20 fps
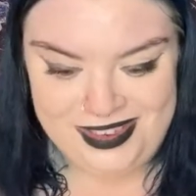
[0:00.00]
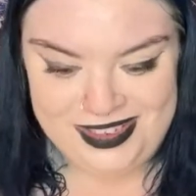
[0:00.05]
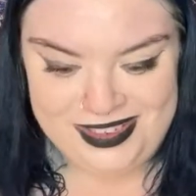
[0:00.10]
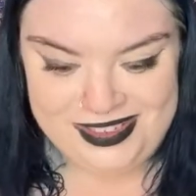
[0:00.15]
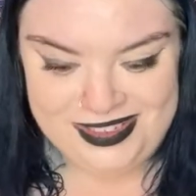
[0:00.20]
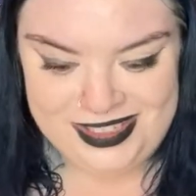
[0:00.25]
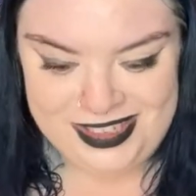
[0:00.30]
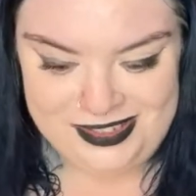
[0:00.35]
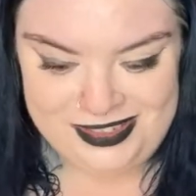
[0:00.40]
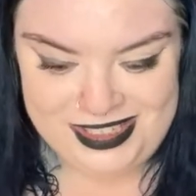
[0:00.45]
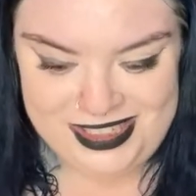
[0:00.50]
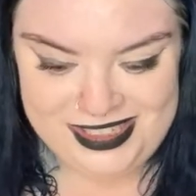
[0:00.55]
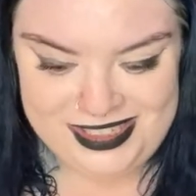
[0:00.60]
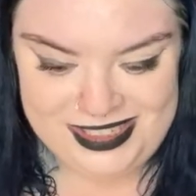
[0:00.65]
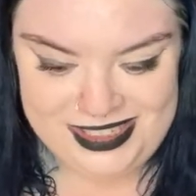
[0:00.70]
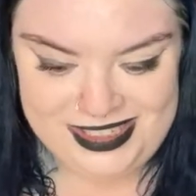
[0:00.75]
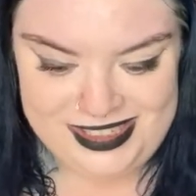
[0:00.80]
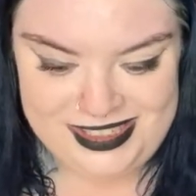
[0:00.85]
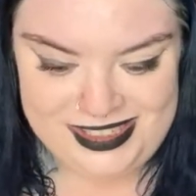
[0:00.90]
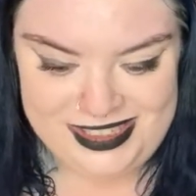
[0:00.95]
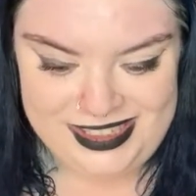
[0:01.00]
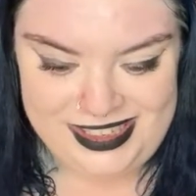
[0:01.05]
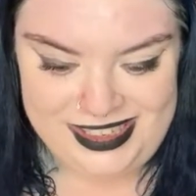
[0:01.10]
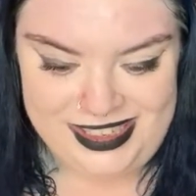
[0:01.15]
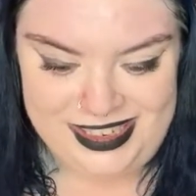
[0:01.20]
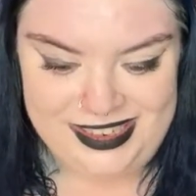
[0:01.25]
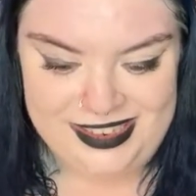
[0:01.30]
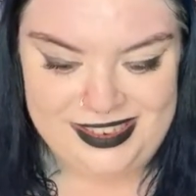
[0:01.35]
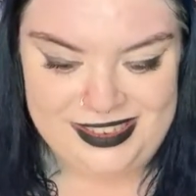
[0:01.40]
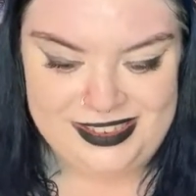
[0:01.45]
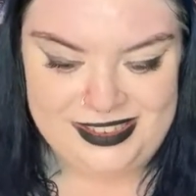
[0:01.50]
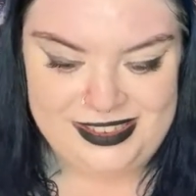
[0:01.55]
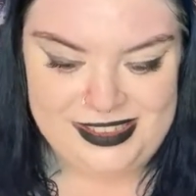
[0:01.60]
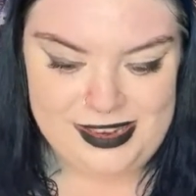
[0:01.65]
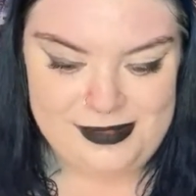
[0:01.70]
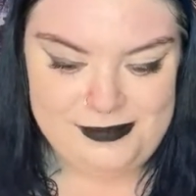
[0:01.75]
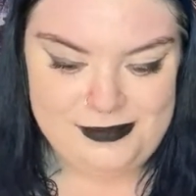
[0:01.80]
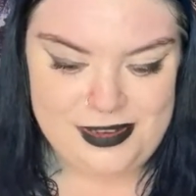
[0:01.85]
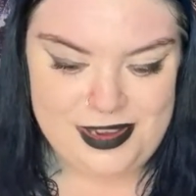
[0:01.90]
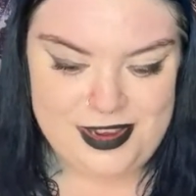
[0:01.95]
So this is the
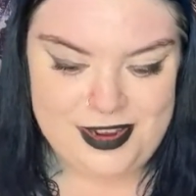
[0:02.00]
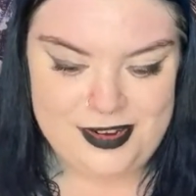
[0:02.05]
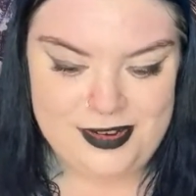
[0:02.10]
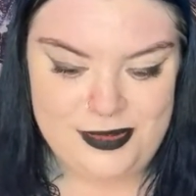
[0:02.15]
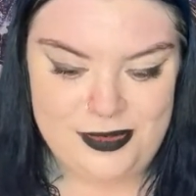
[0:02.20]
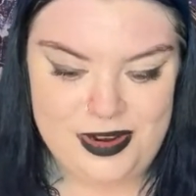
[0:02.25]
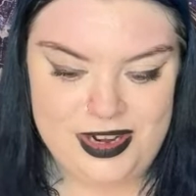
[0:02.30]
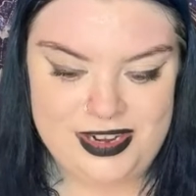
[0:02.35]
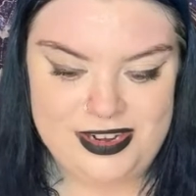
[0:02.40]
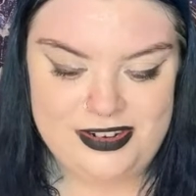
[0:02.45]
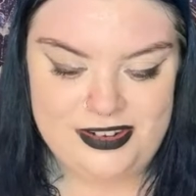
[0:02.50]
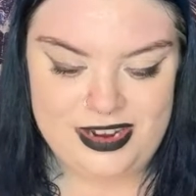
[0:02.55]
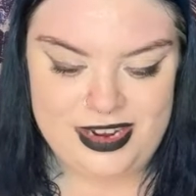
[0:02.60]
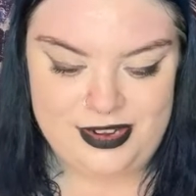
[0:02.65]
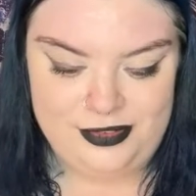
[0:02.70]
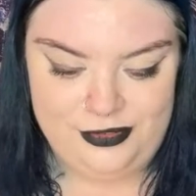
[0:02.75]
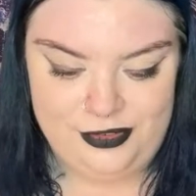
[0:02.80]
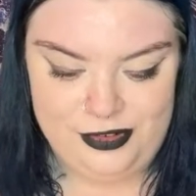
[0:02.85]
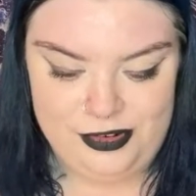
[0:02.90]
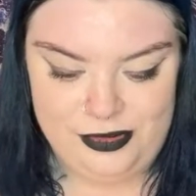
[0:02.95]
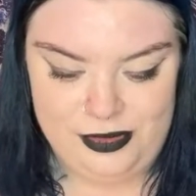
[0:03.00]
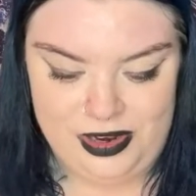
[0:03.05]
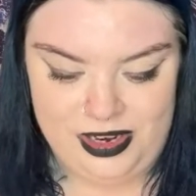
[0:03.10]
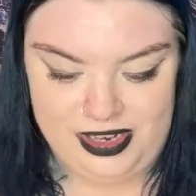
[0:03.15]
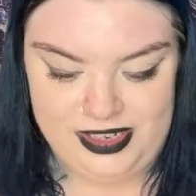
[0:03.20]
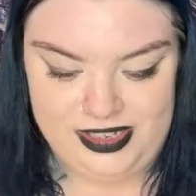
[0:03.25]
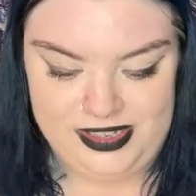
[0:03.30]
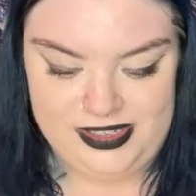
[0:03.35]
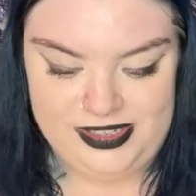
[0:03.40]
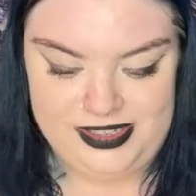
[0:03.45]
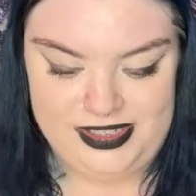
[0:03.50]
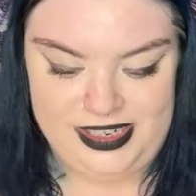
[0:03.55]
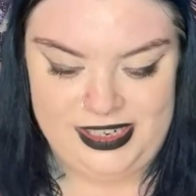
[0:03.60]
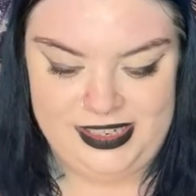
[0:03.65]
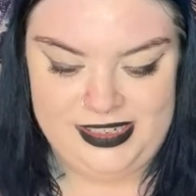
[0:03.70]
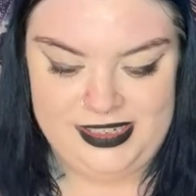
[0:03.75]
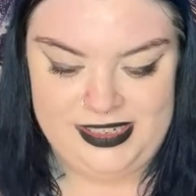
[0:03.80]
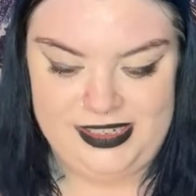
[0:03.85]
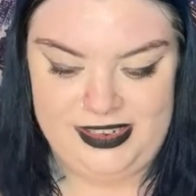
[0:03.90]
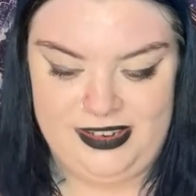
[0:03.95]
Dumbo
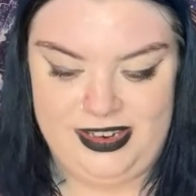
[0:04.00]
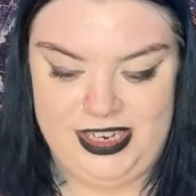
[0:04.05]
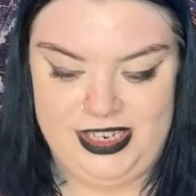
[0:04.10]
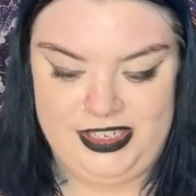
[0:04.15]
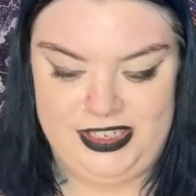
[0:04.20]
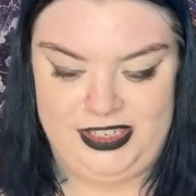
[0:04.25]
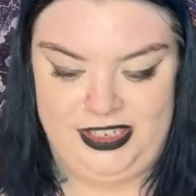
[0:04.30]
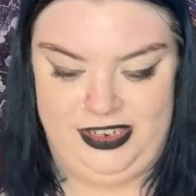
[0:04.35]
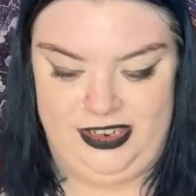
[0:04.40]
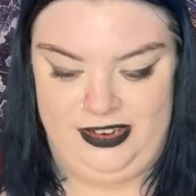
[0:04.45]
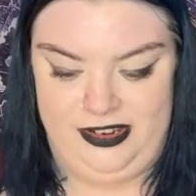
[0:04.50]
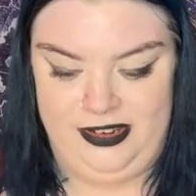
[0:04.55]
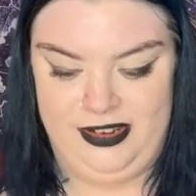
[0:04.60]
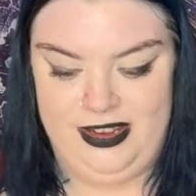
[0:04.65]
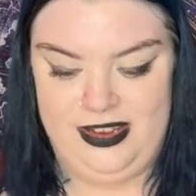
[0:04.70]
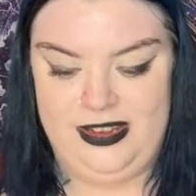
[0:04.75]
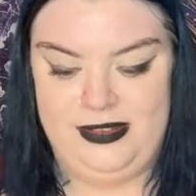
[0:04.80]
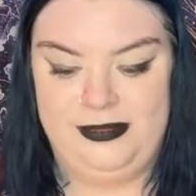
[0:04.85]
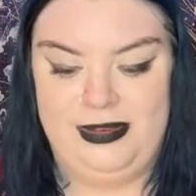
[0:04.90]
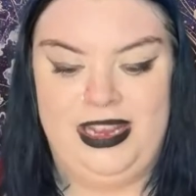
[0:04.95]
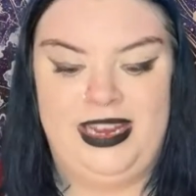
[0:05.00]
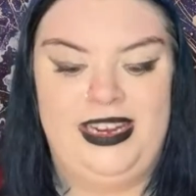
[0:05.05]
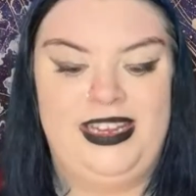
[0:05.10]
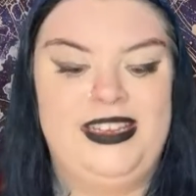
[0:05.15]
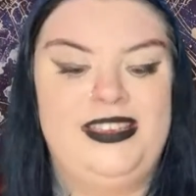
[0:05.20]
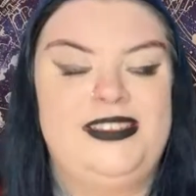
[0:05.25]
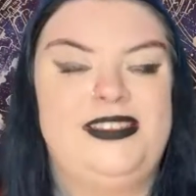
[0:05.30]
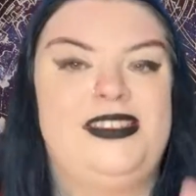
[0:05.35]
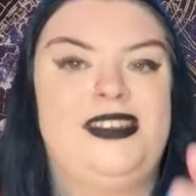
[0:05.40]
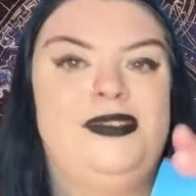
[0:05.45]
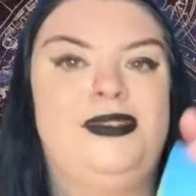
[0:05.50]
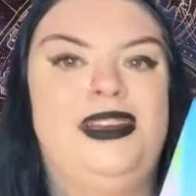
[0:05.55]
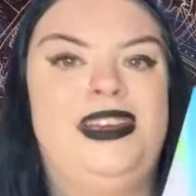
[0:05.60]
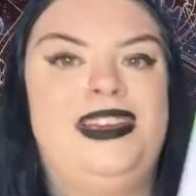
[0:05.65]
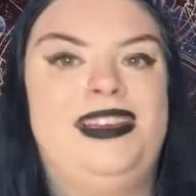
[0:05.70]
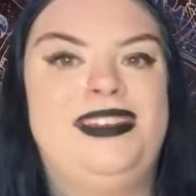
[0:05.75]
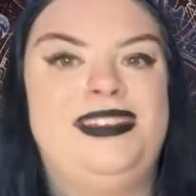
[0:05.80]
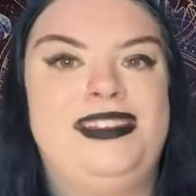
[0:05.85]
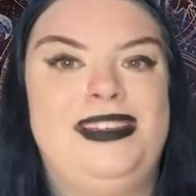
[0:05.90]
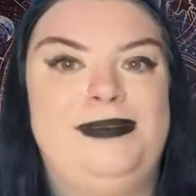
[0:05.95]
1941-6 eyeshadow palette. So
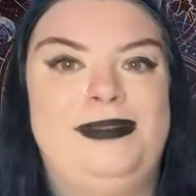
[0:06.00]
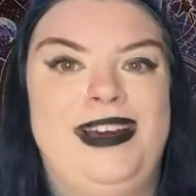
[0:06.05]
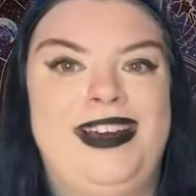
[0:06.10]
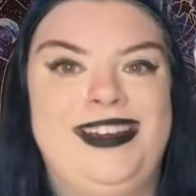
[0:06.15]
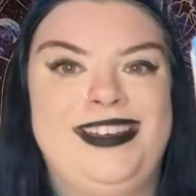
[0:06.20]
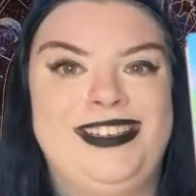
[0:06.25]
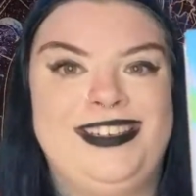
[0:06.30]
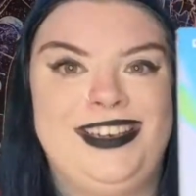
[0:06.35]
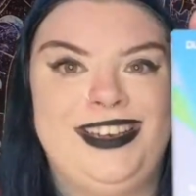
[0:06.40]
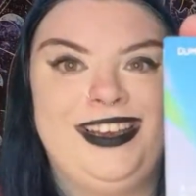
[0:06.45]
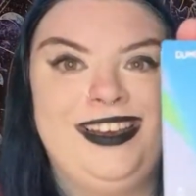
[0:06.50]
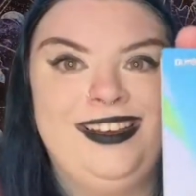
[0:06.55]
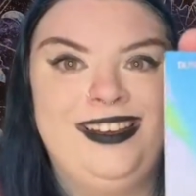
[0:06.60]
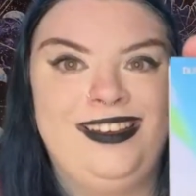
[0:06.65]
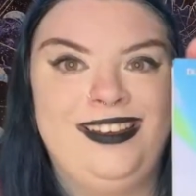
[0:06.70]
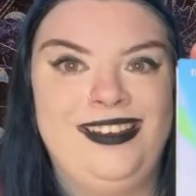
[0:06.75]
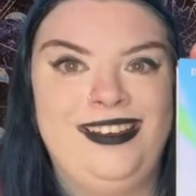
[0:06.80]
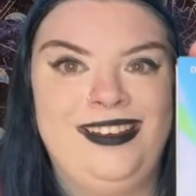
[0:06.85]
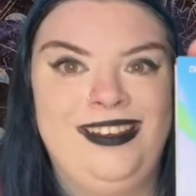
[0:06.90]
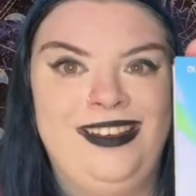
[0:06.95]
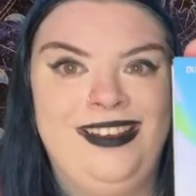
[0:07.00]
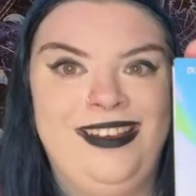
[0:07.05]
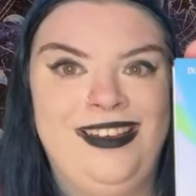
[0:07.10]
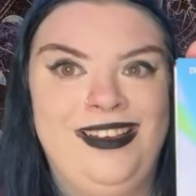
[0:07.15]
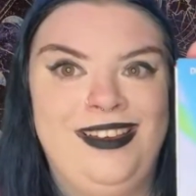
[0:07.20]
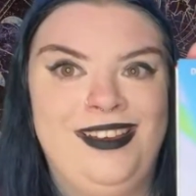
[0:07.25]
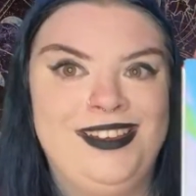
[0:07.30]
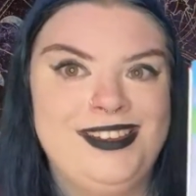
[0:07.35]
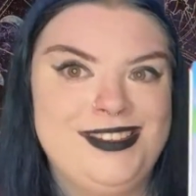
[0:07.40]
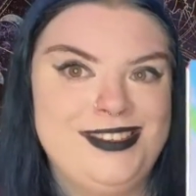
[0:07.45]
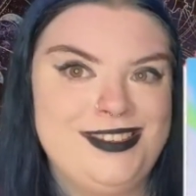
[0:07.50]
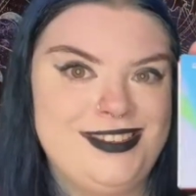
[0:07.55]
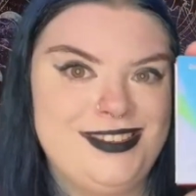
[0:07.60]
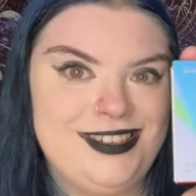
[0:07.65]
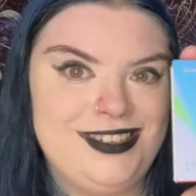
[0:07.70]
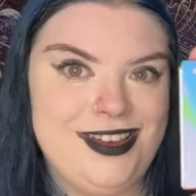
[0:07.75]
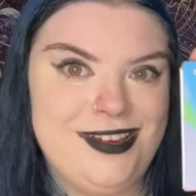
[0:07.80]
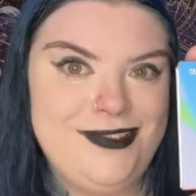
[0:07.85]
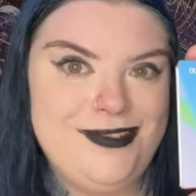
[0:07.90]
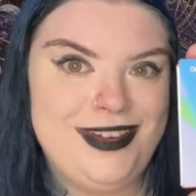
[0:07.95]
here is the packaging.
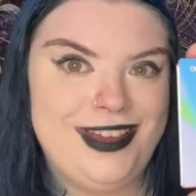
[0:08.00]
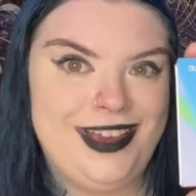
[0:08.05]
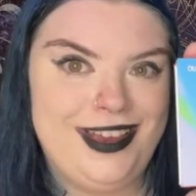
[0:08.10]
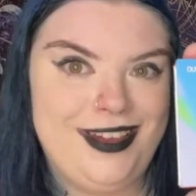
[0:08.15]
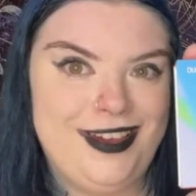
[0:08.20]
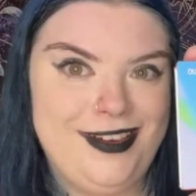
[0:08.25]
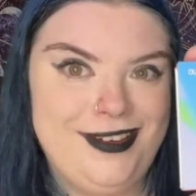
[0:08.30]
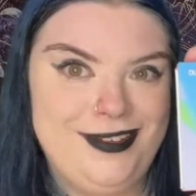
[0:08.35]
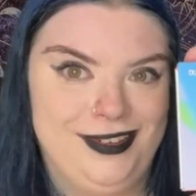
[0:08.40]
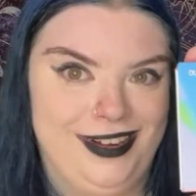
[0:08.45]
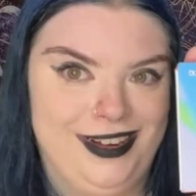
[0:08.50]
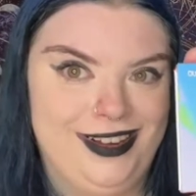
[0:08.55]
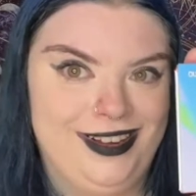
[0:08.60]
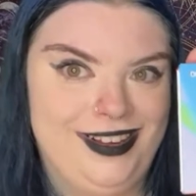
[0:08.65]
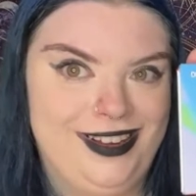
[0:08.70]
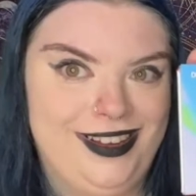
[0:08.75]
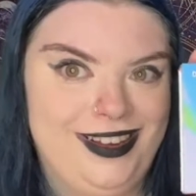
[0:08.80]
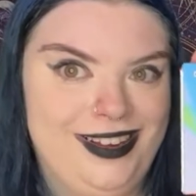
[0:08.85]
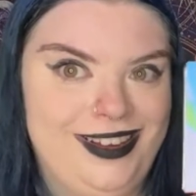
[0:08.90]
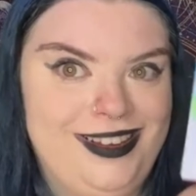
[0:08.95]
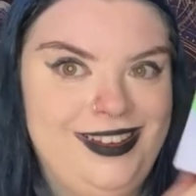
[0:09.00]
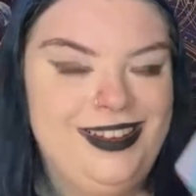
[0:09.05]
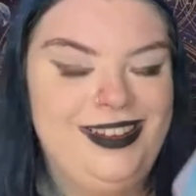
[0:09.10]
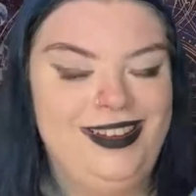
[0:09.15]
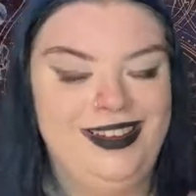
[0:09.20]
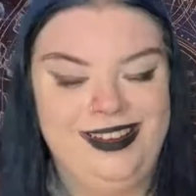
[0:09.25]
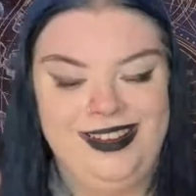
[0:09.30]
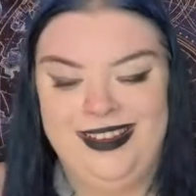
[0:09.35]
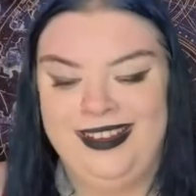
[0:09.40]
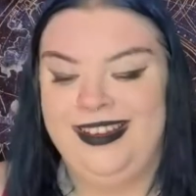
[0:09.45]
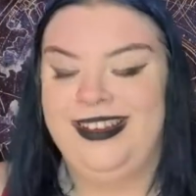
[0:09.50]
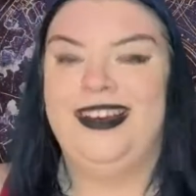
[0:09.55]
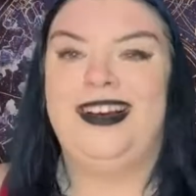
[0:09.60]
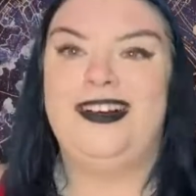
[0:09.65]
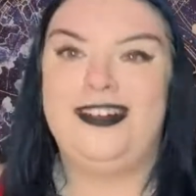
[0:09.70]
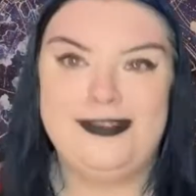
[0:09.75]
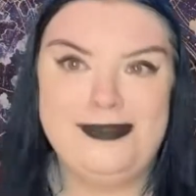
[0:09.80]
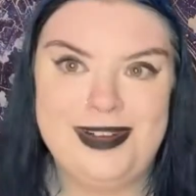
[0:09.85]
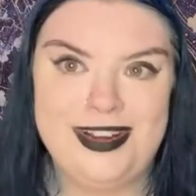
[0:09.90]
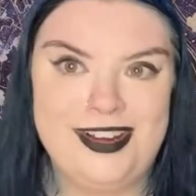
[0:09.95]
So cute.
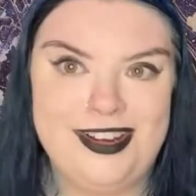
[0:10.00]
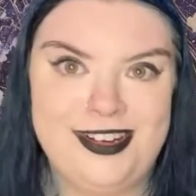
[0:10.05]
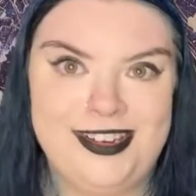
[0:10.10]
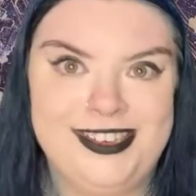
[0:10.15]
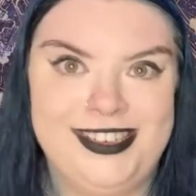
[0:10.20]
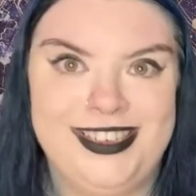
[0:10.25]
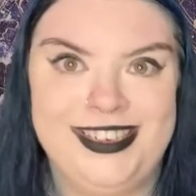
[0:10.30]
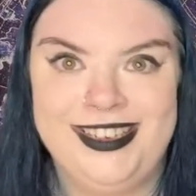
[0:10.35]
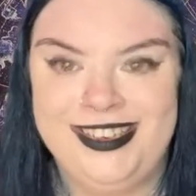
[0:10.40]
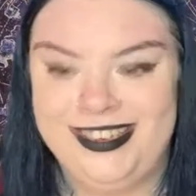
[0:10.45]
Oh my God.